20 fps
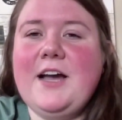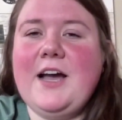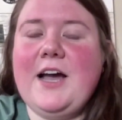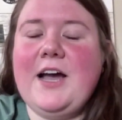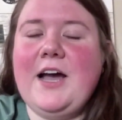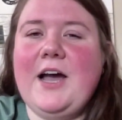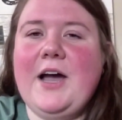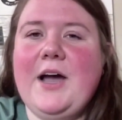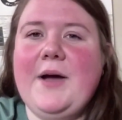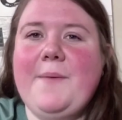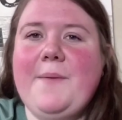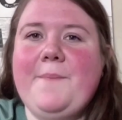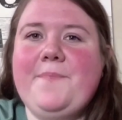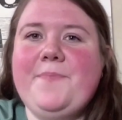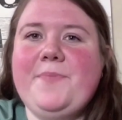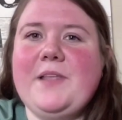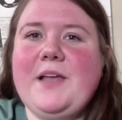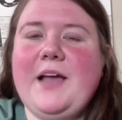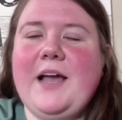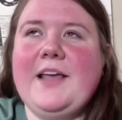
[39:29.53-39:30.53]

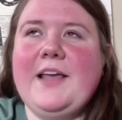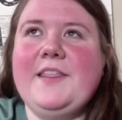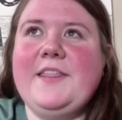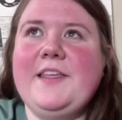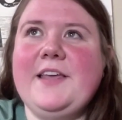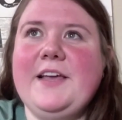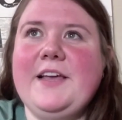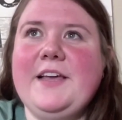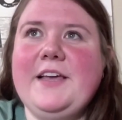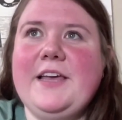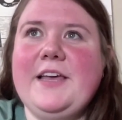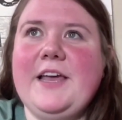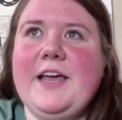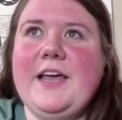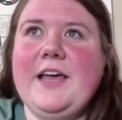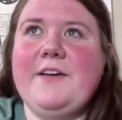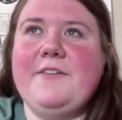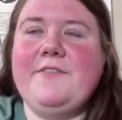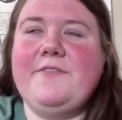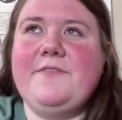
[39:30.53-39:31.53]
I think
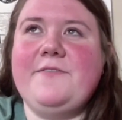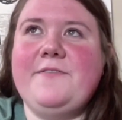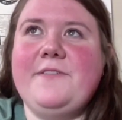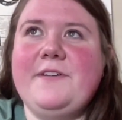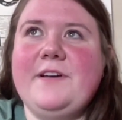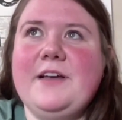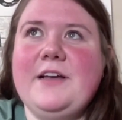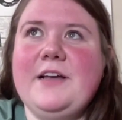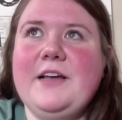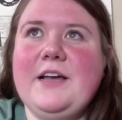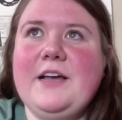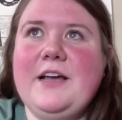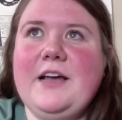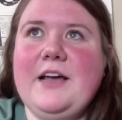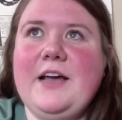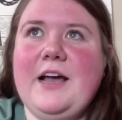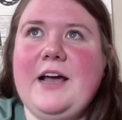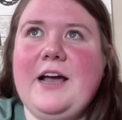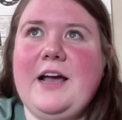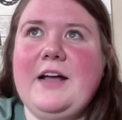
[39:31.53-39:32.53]
if,
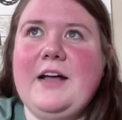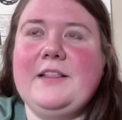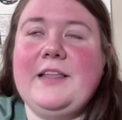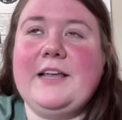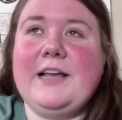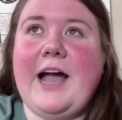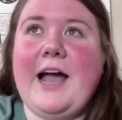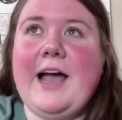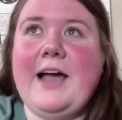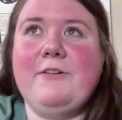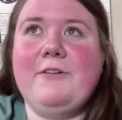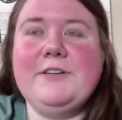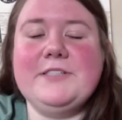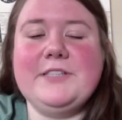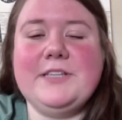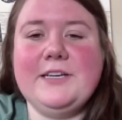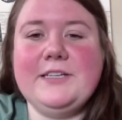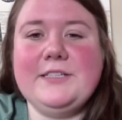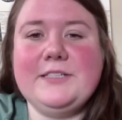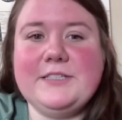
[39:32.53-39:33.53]
like, I
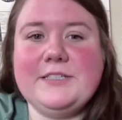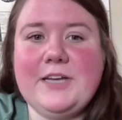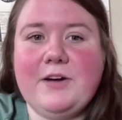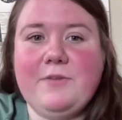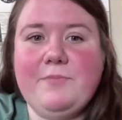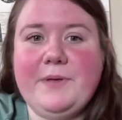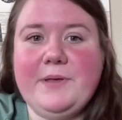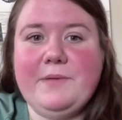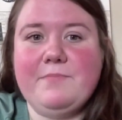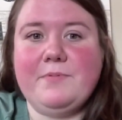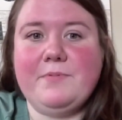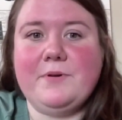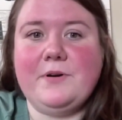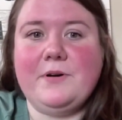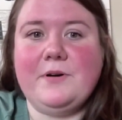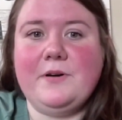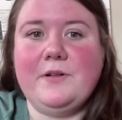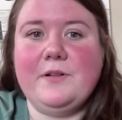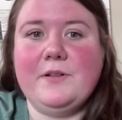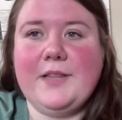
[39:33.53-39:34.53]
always like to tell
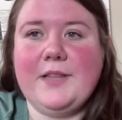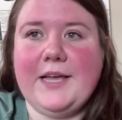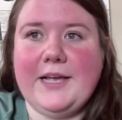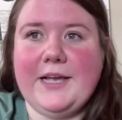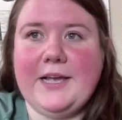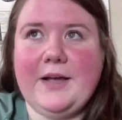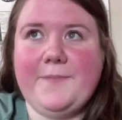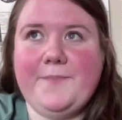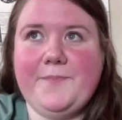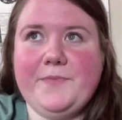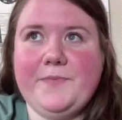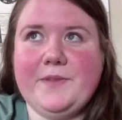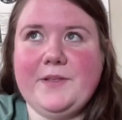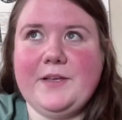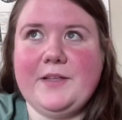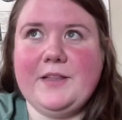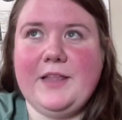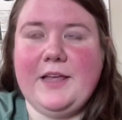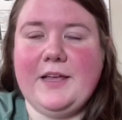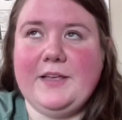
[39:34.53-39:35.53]
people,
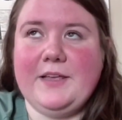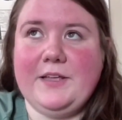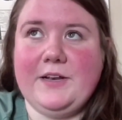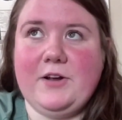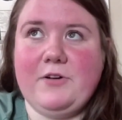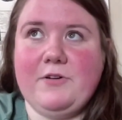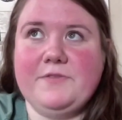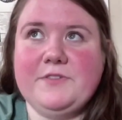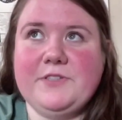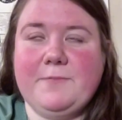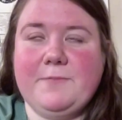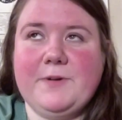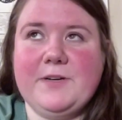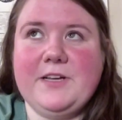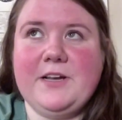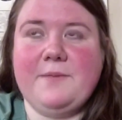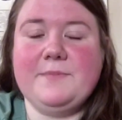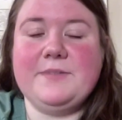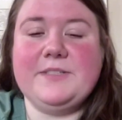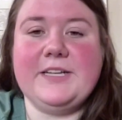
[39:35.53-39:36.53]
if
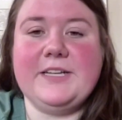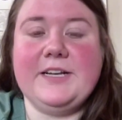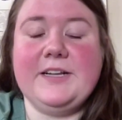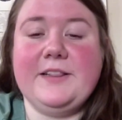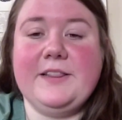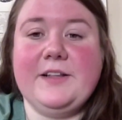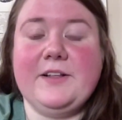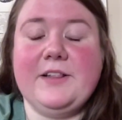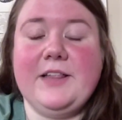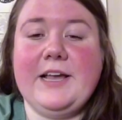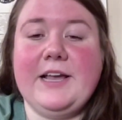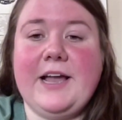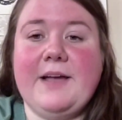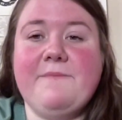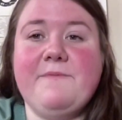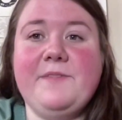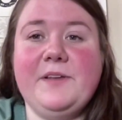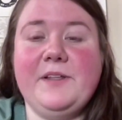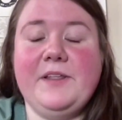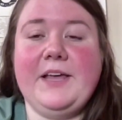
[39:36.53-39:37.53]
someone comes in and they're like,
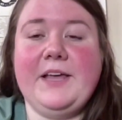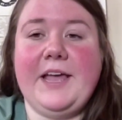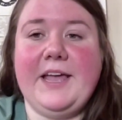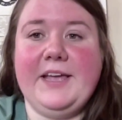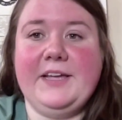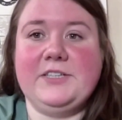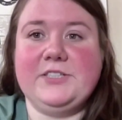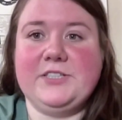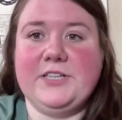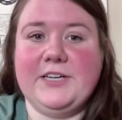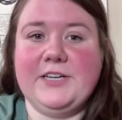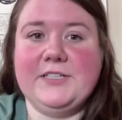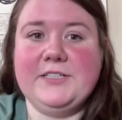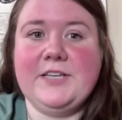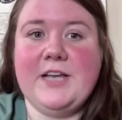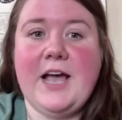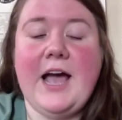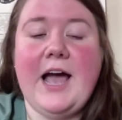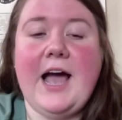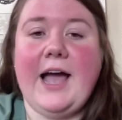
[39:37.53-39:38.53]
I'm feeling
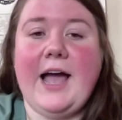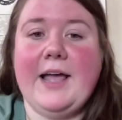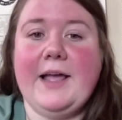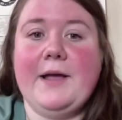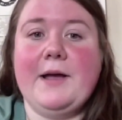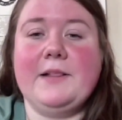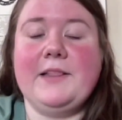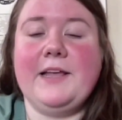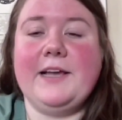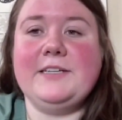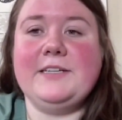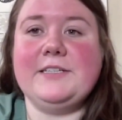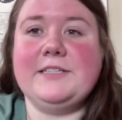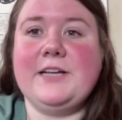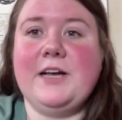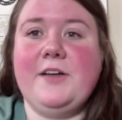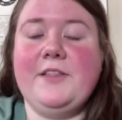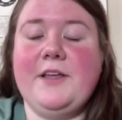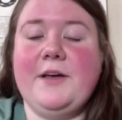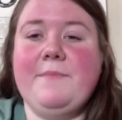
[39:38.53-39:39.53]
anxious, I like to
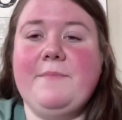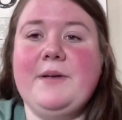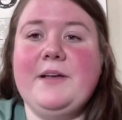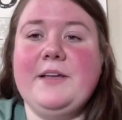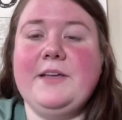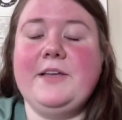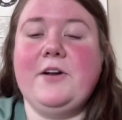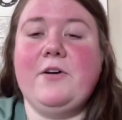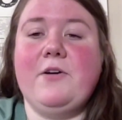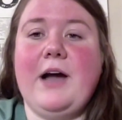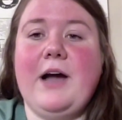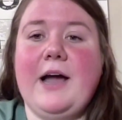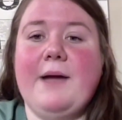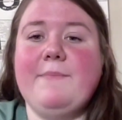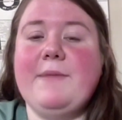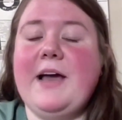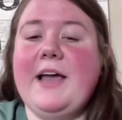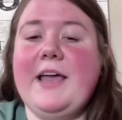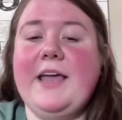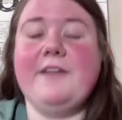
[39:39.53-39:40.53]
tell them,
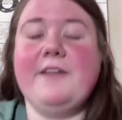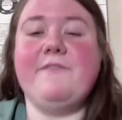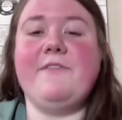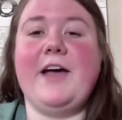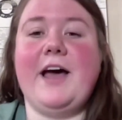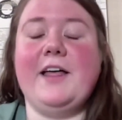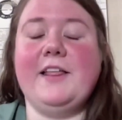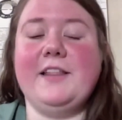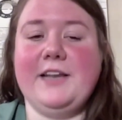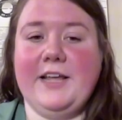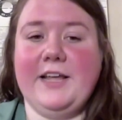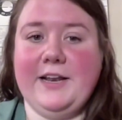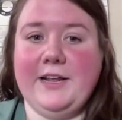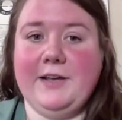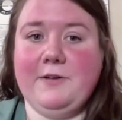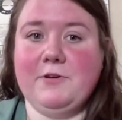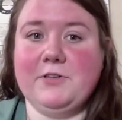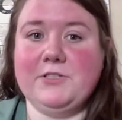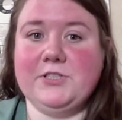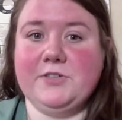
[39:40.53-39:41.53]
I'm not
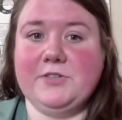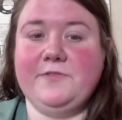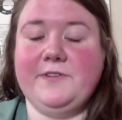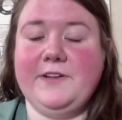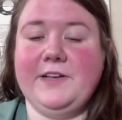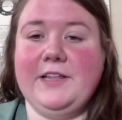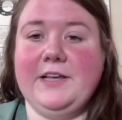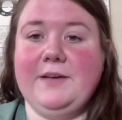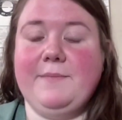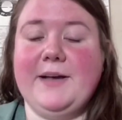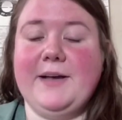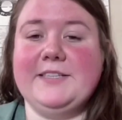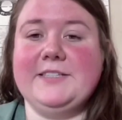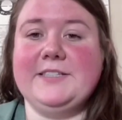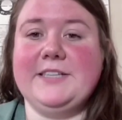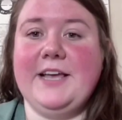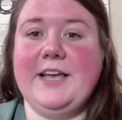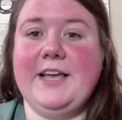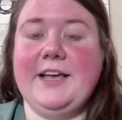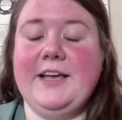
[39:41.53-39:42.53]
invalidating what you're feeling by
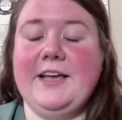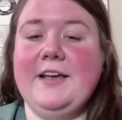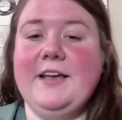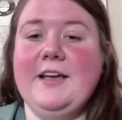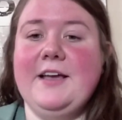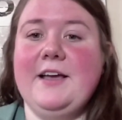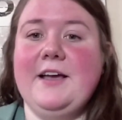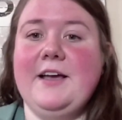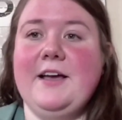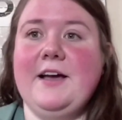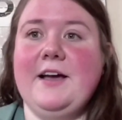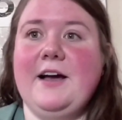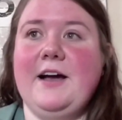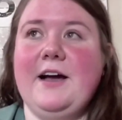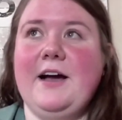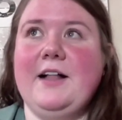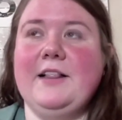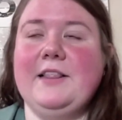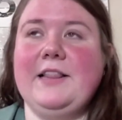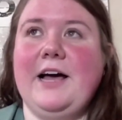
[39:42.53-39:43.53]
saying
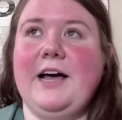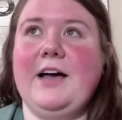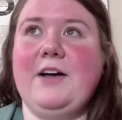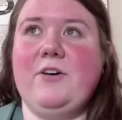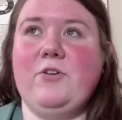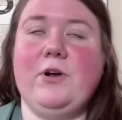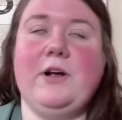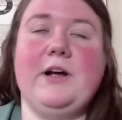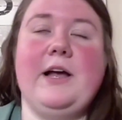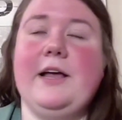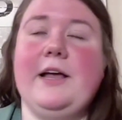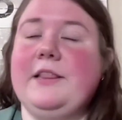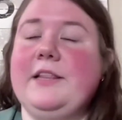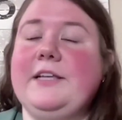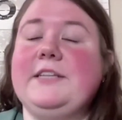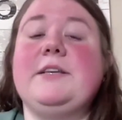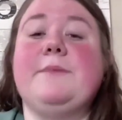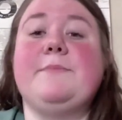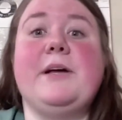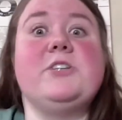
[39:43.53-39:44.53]
a lot, or at
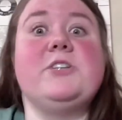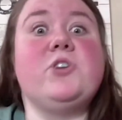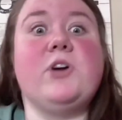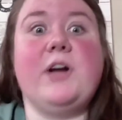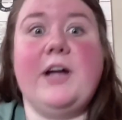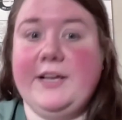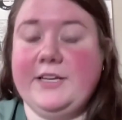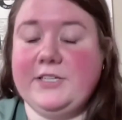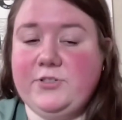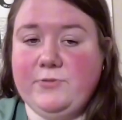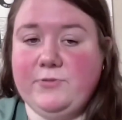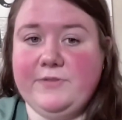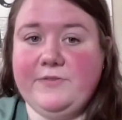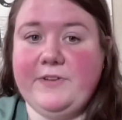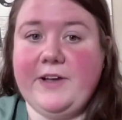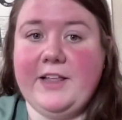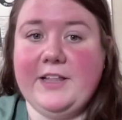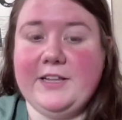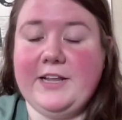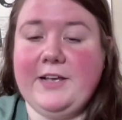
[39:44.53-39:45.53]
least I'm not trying to
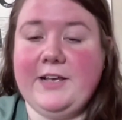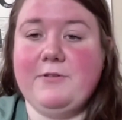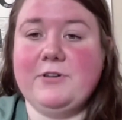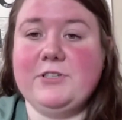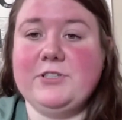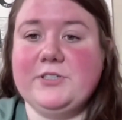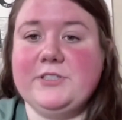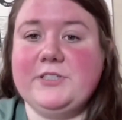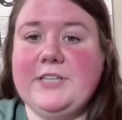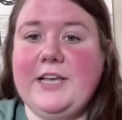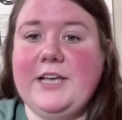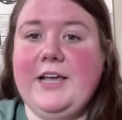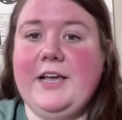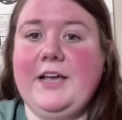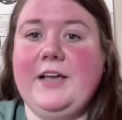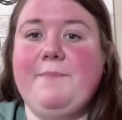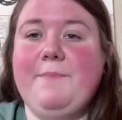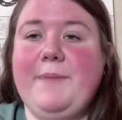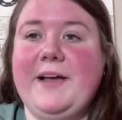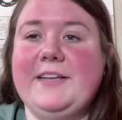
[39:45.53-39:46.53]
invalidate what you're
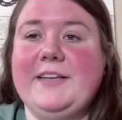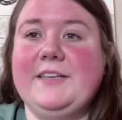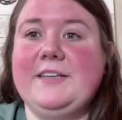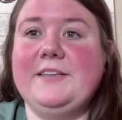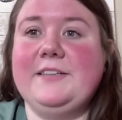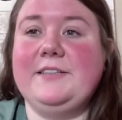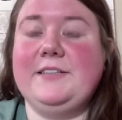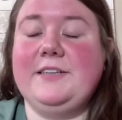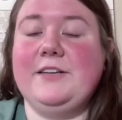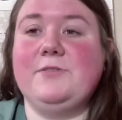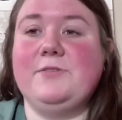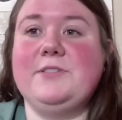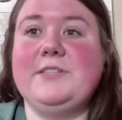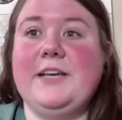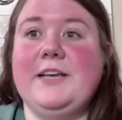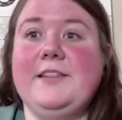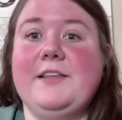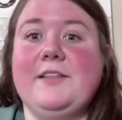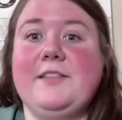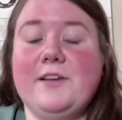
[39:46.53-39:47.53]
saying by,
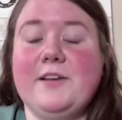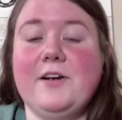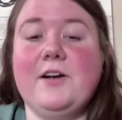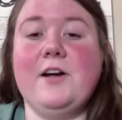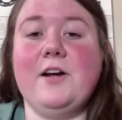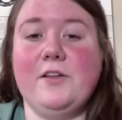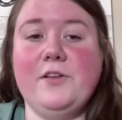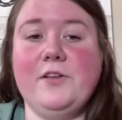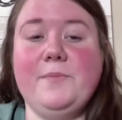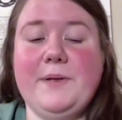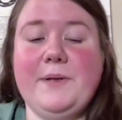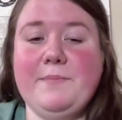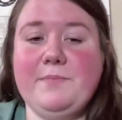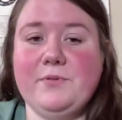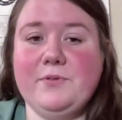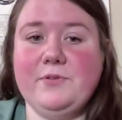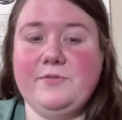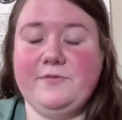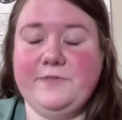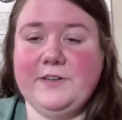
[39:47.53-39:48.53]
saying that there are other
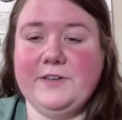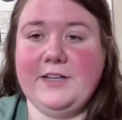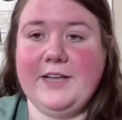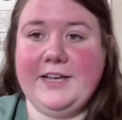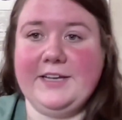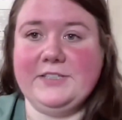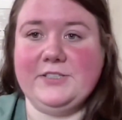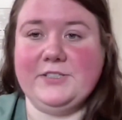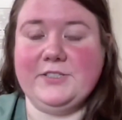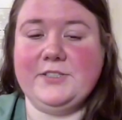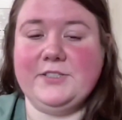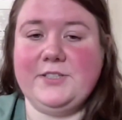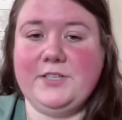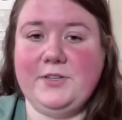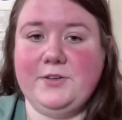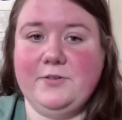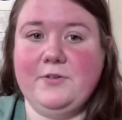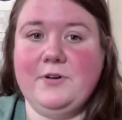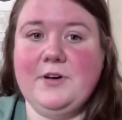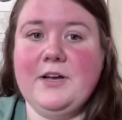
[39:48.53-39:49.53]
people who feel anxious
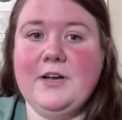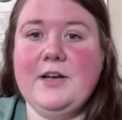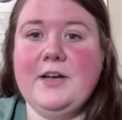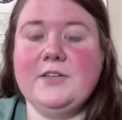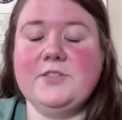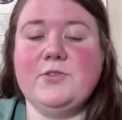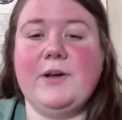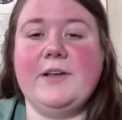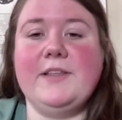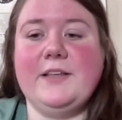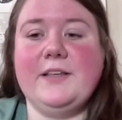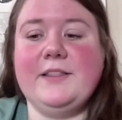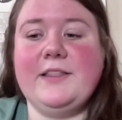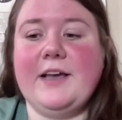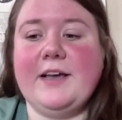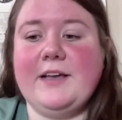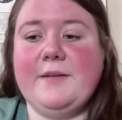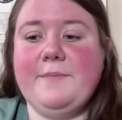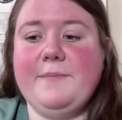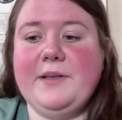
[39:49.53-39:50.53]
too. So I think
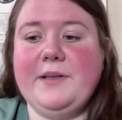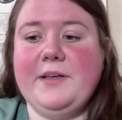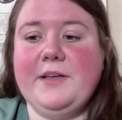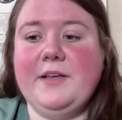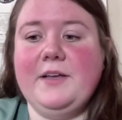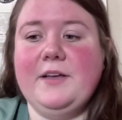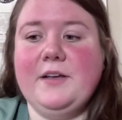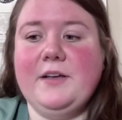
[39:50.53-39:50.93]
that can be